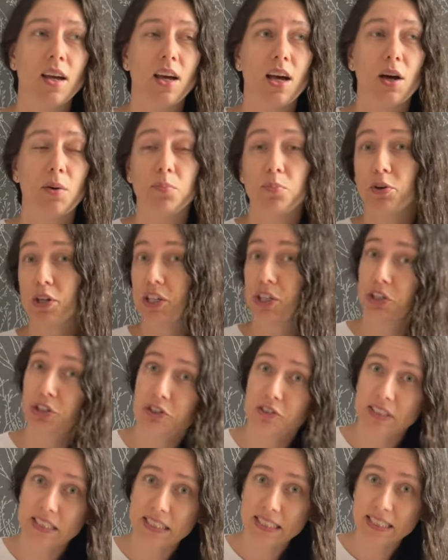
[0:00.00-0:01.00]
I'm pretty
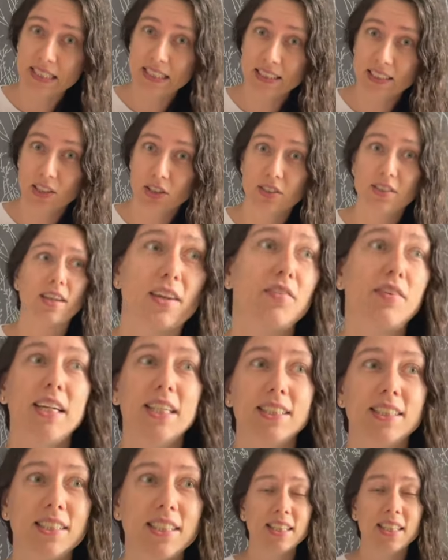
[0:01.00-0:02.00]
sure it did, because I
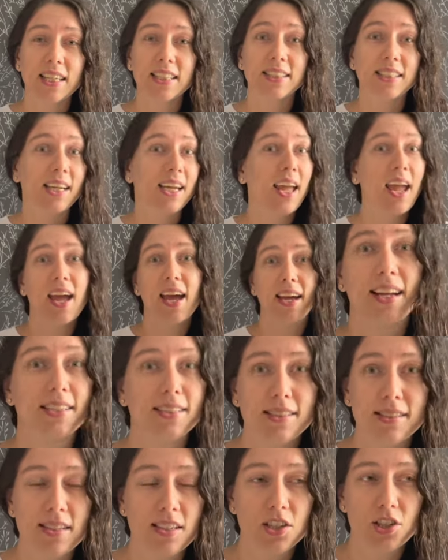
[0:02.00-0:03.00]
fainted that day, I had a
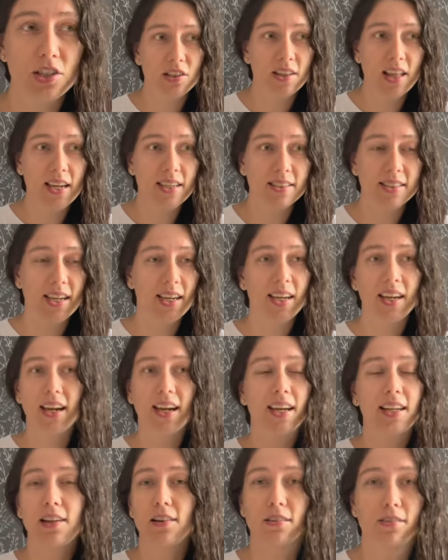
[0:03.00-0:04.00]
seizure that day, I
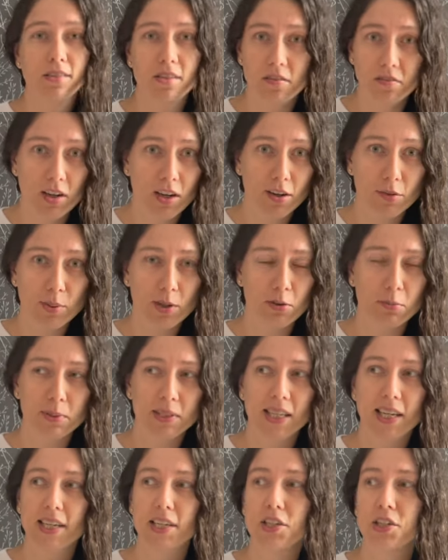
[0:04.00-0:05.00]
had lots of heart
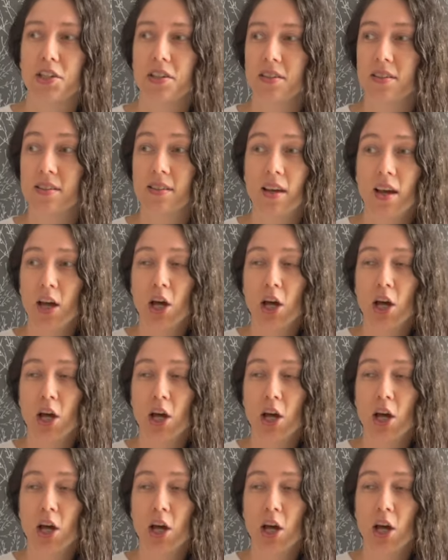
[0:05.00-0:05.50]
palpitations,